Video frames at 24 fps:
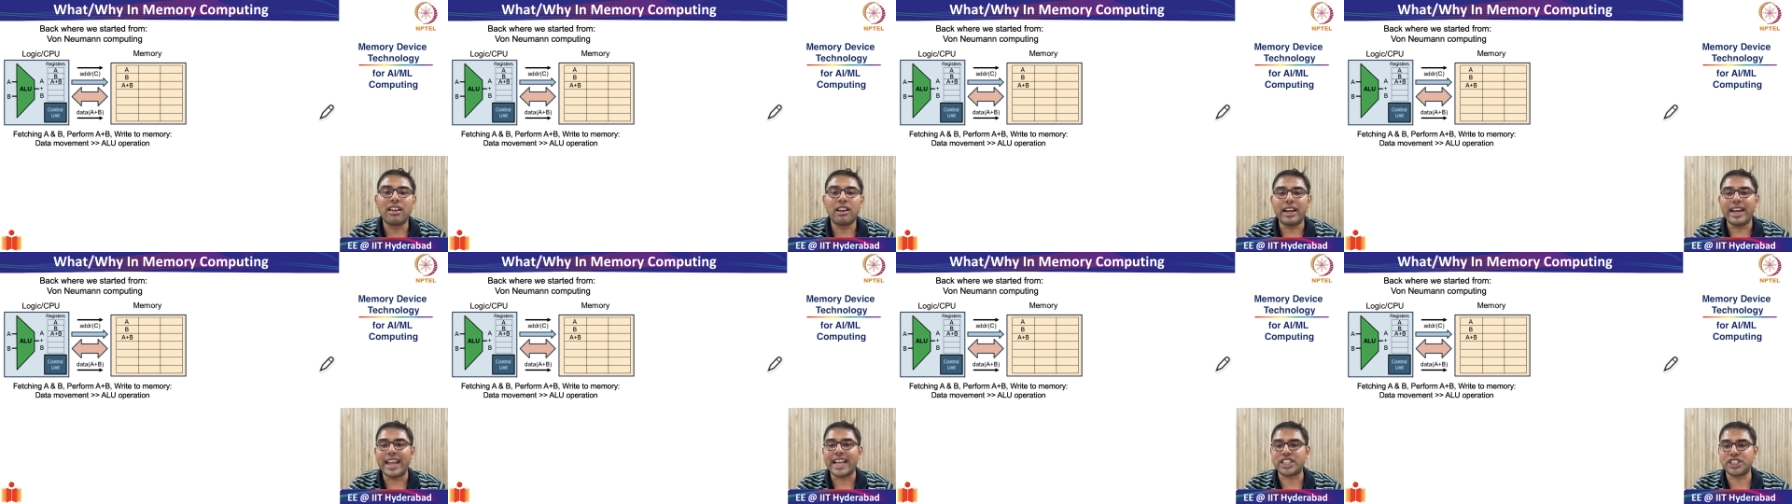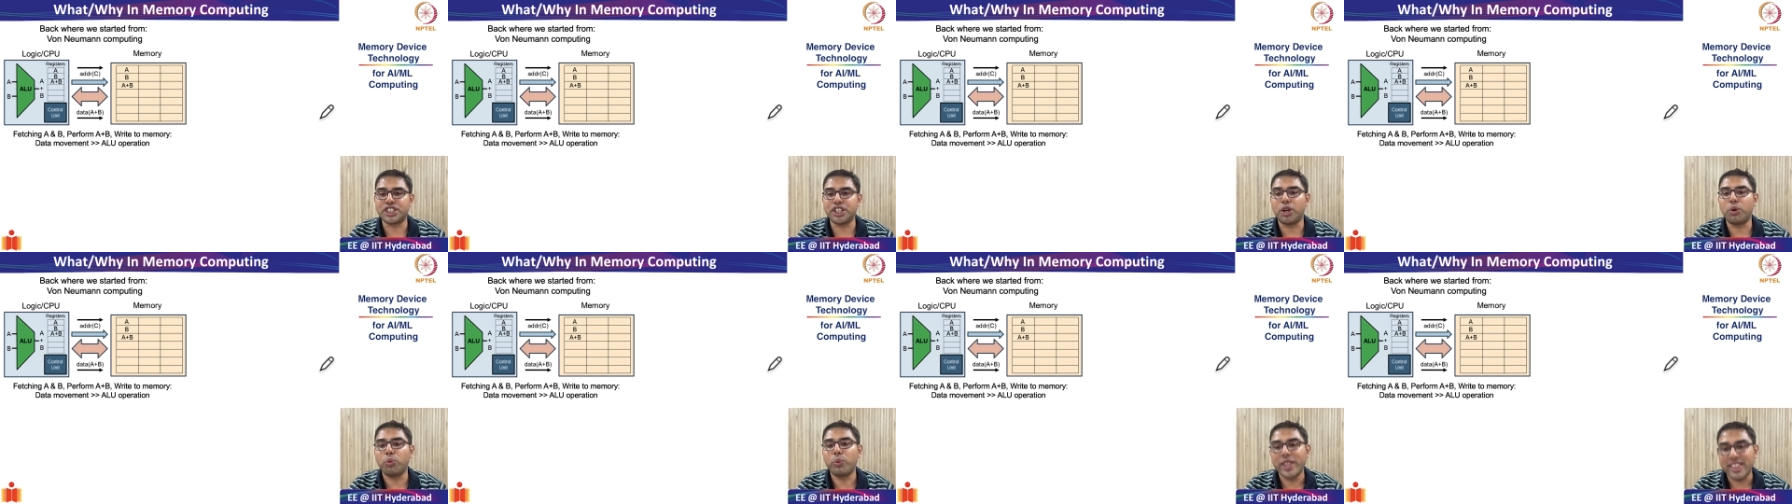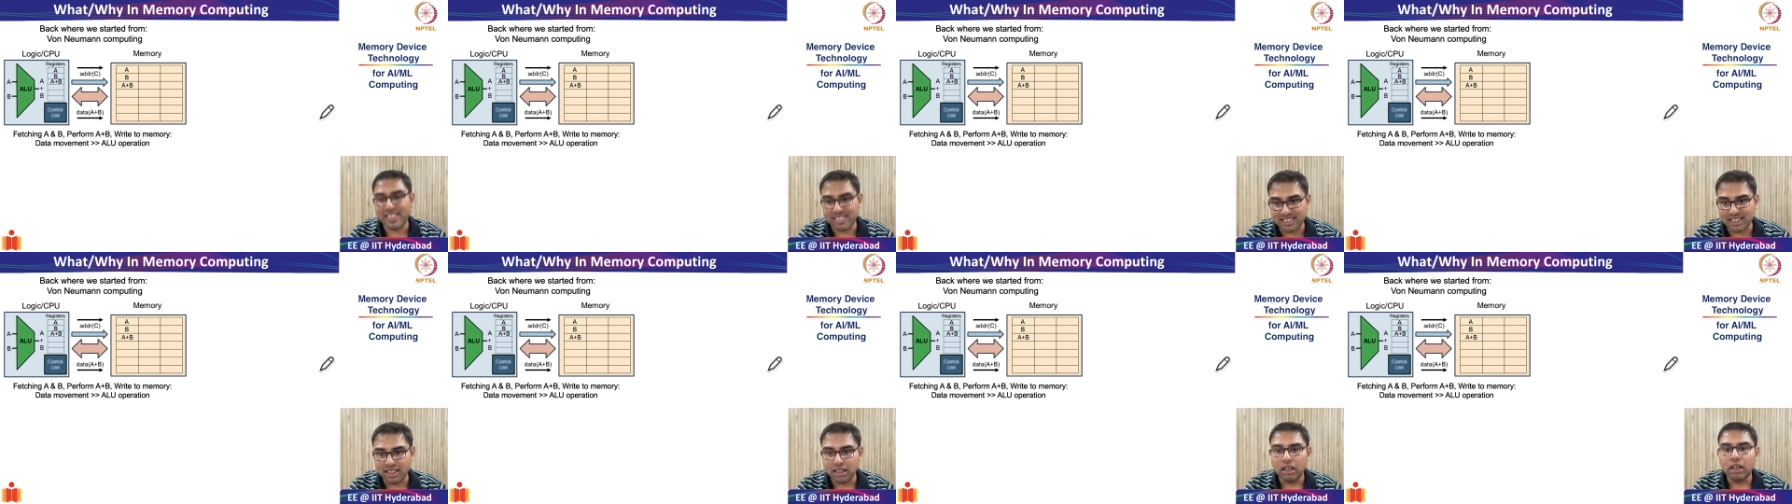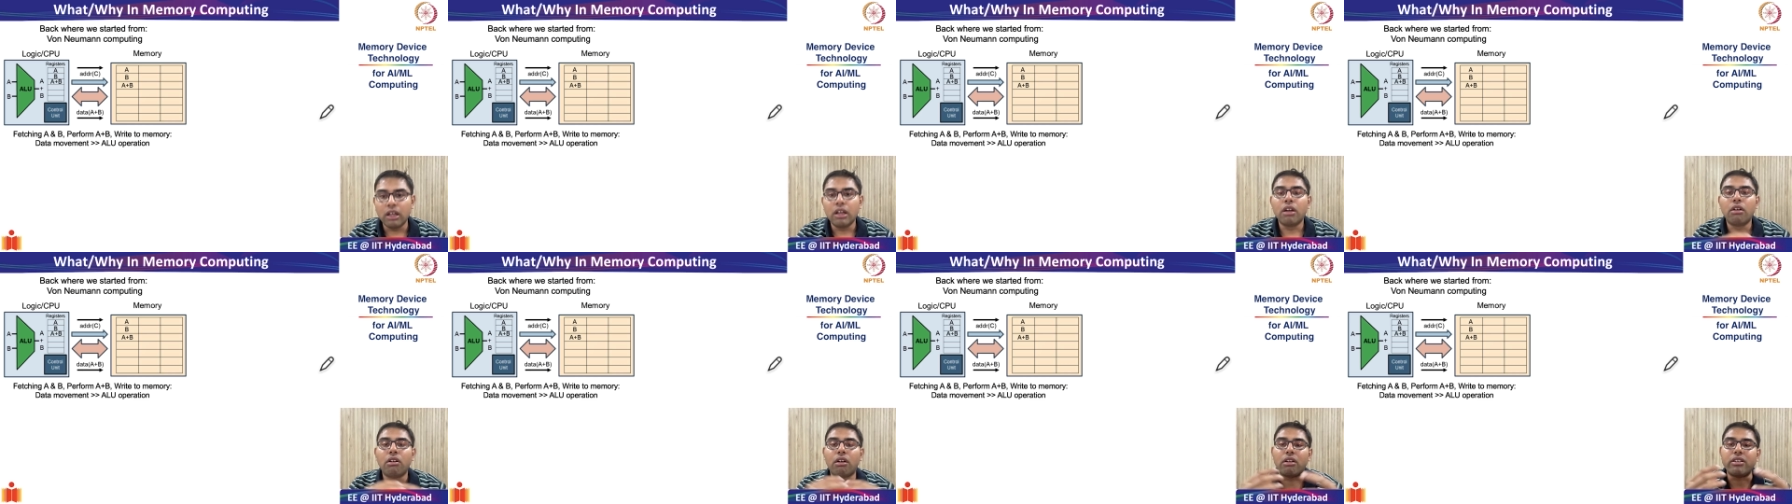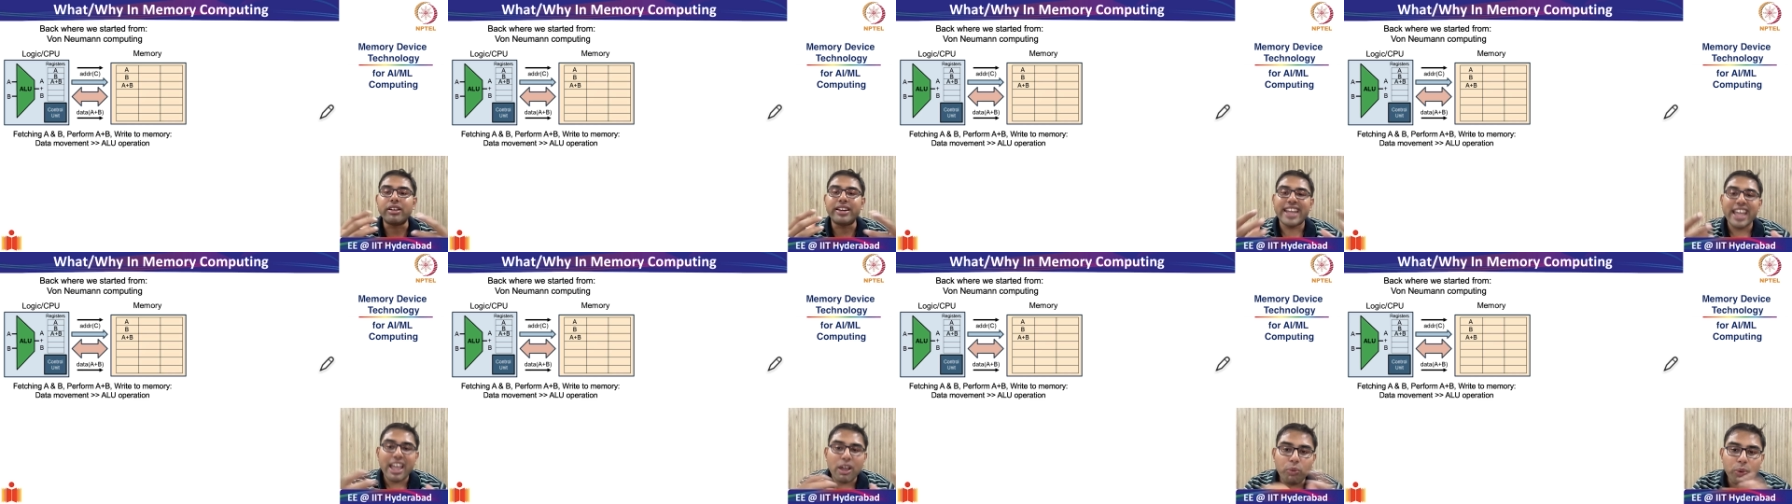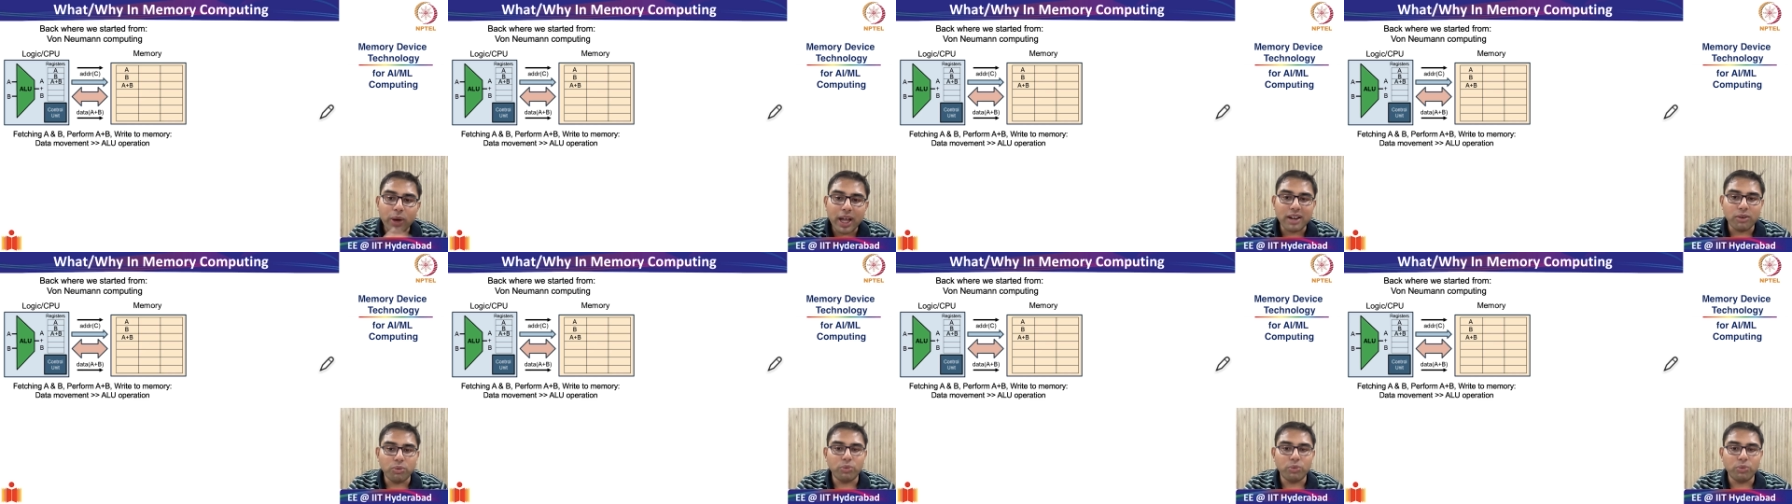lecture with. On day one,